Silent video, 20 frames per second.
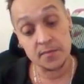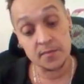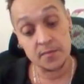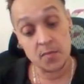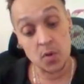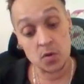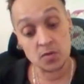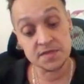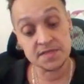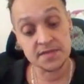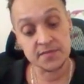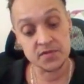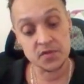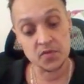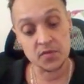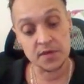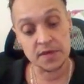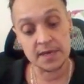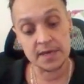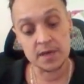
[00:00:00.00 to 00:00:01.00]
most of
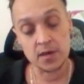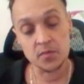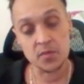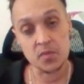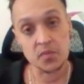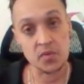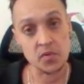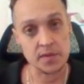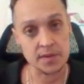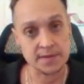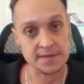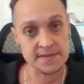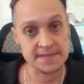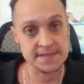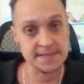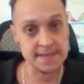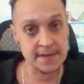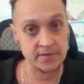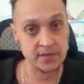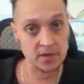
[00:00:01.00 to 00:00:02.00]
the reading. I'll be pulling
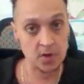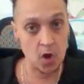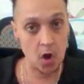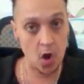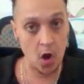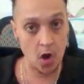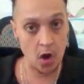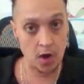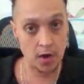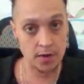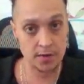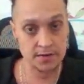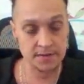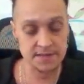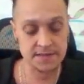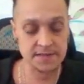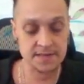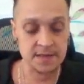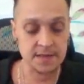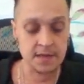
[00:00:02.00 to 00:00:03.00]
7
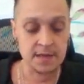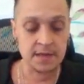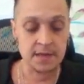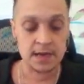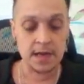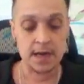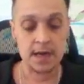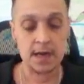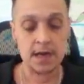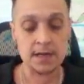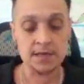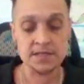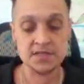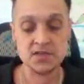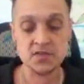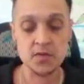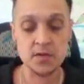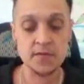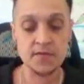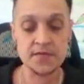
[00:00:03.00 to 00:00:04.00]
cards.
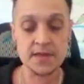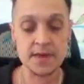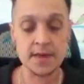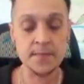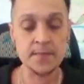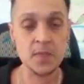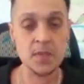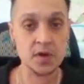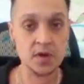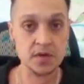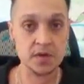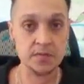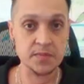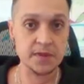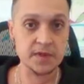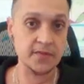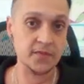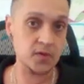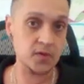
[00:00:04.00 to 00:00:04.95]
2 of them are going to be